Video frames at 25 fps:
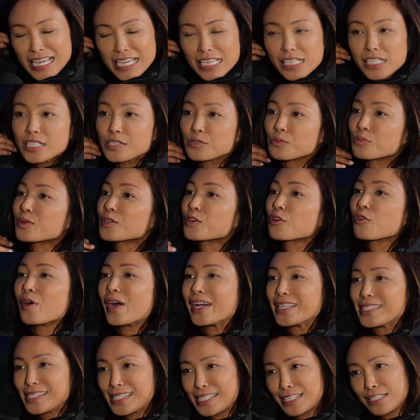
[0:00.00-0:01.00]
he's
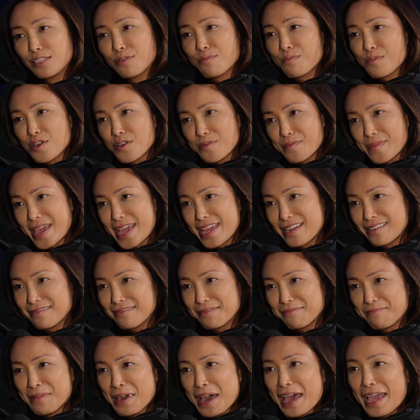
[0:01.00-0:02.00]
requesting the mermaid.
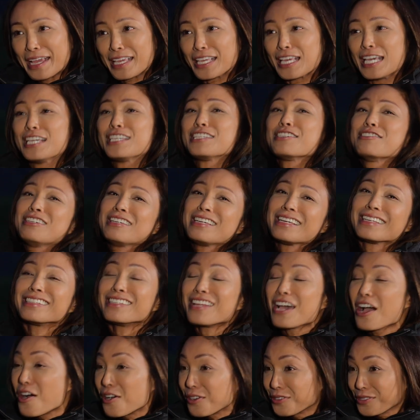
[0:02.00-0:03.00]
Like, he
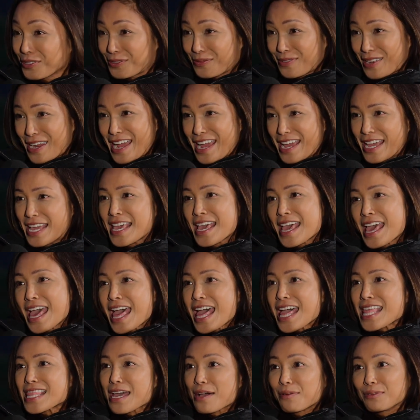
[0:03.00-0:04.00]
knows, right?
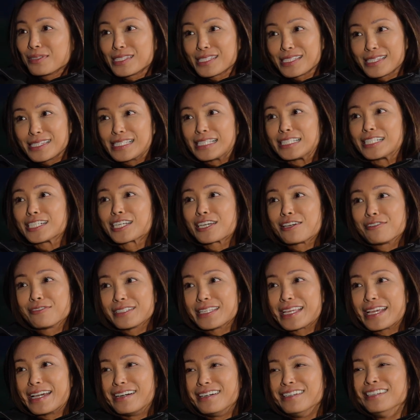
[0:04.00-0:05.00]
That was a silicone
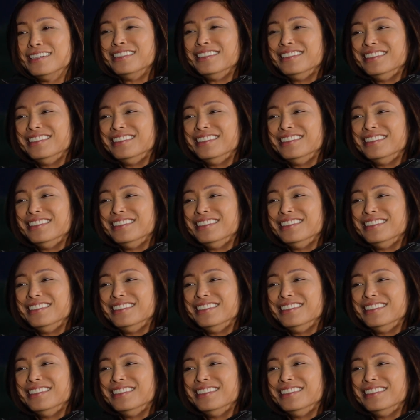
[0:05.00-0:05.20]
tail.